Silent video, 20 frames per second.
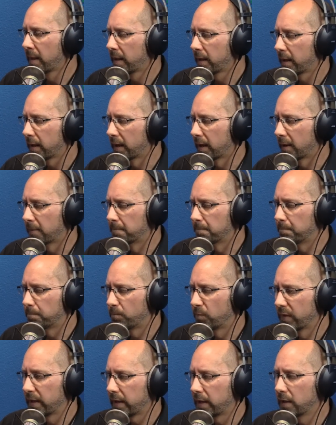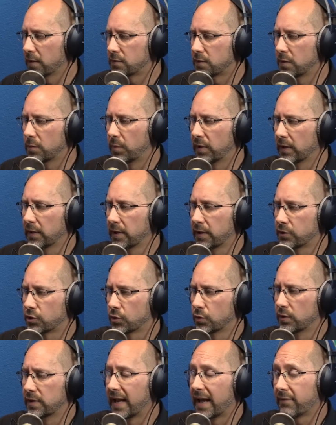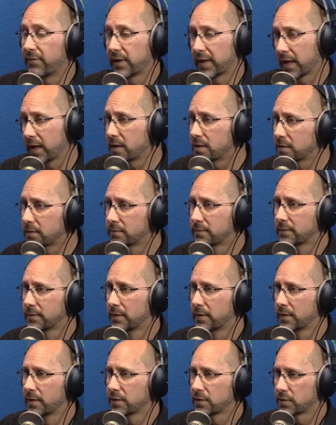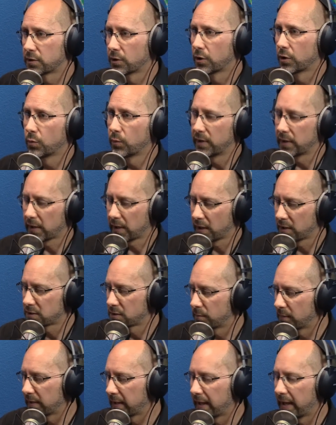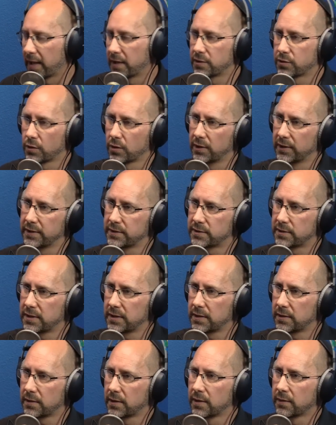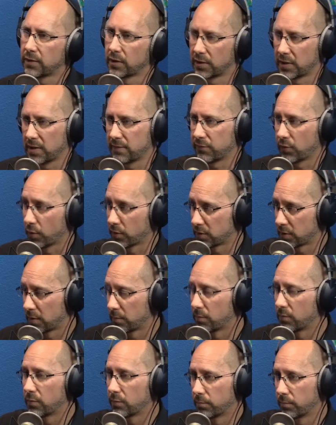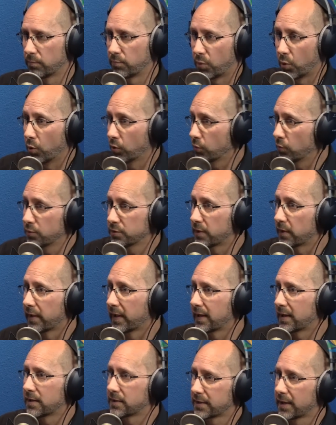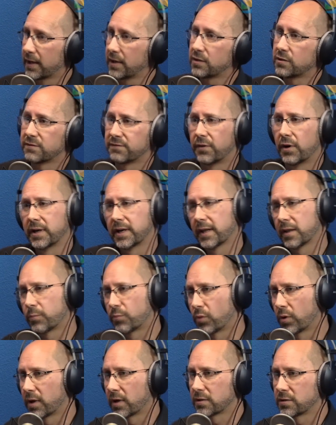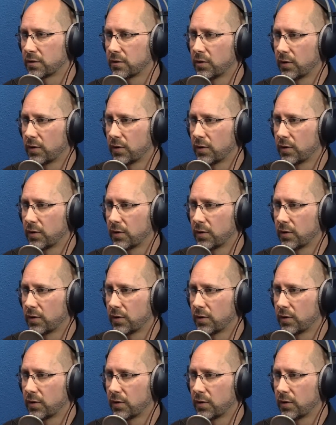um, is the ability to navigate. So when a customer lands on a listing, that they've got some portals that they can take to find other products that you